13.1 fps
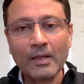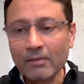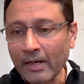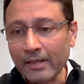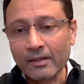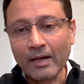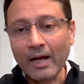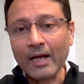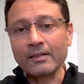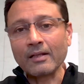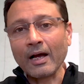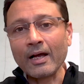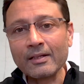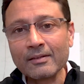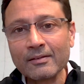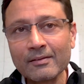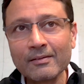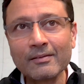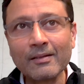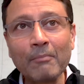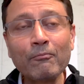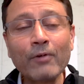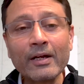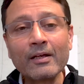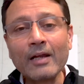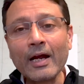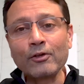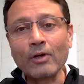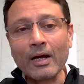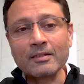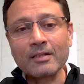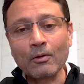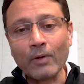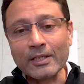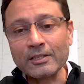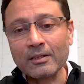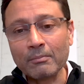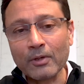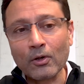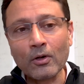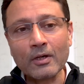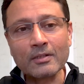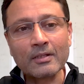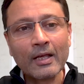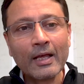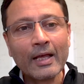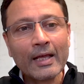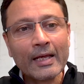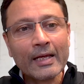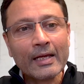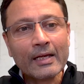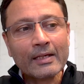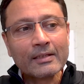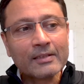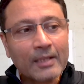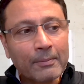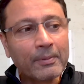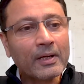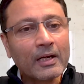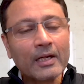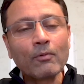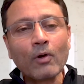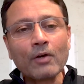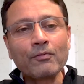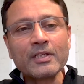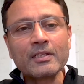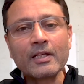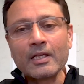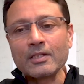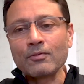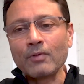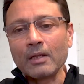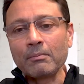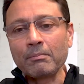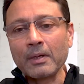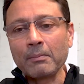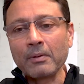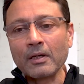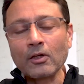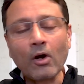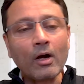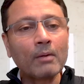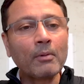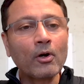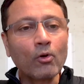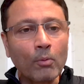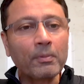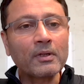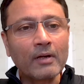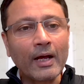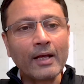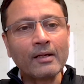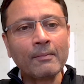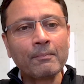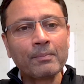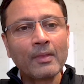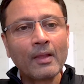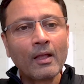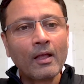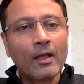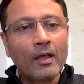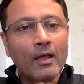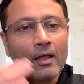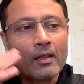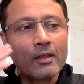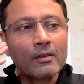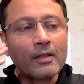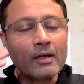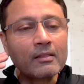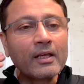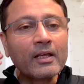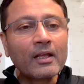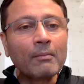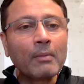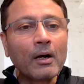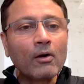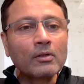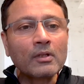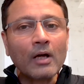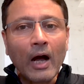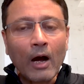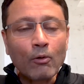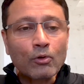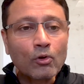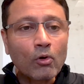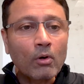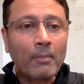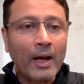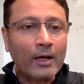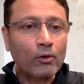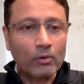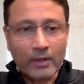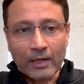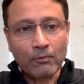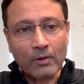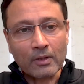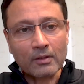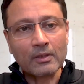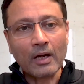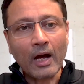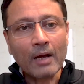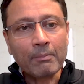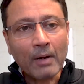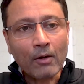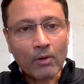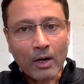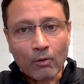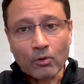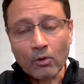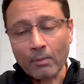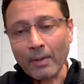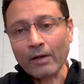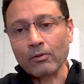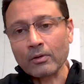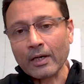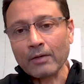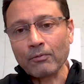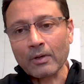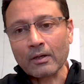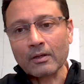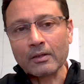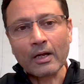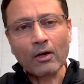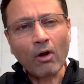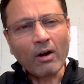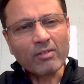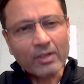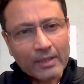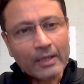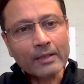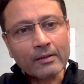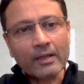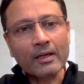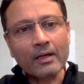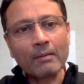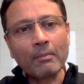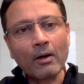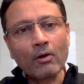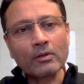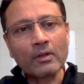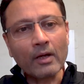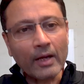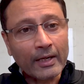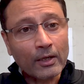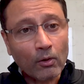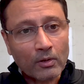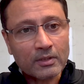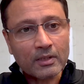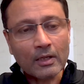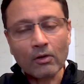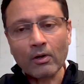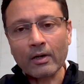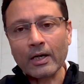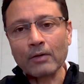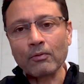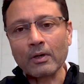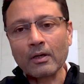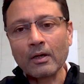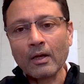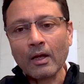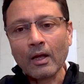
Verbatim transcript: Great. I, I, I'm very glad you asked the question because typically what we see is when people talk about Open RAN, they're thinking about the outdoor macro network, the high power outdoor macro network. They're not really thinking about the indoor cellular network.